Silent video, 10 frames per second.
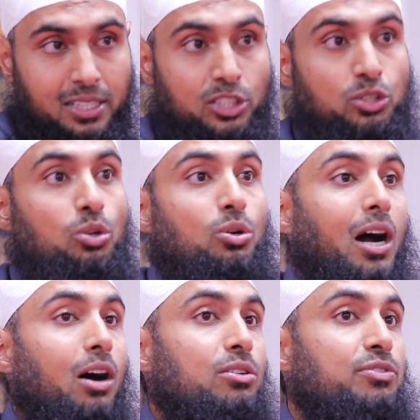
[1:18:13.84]
that you look
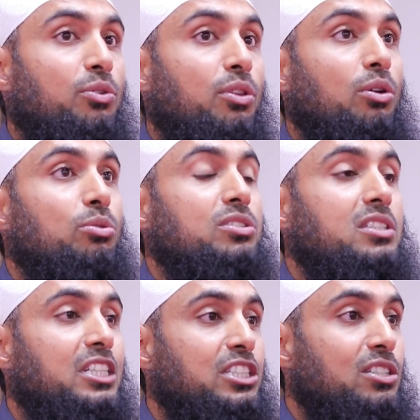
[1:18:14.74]
out for those
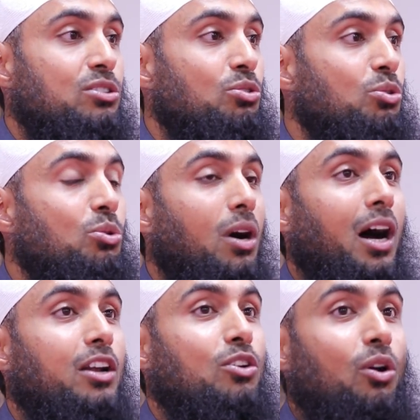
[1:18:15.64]
teachers who
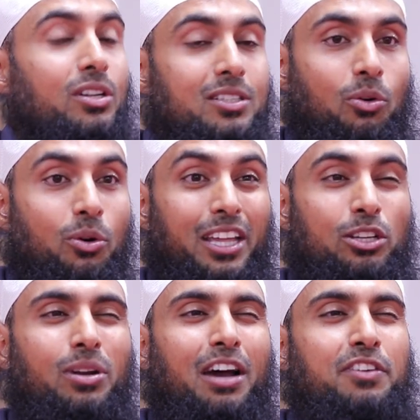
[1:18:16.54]
are not, or they
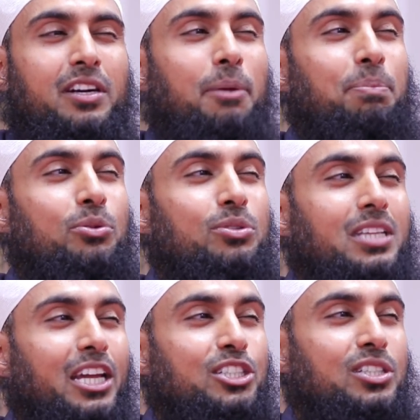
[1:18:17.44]
don't have a
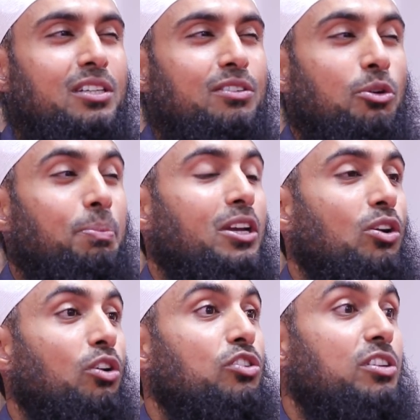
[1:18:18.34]
reputation for being
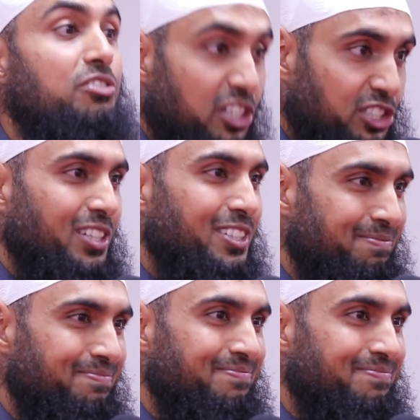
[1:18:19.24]
controversial.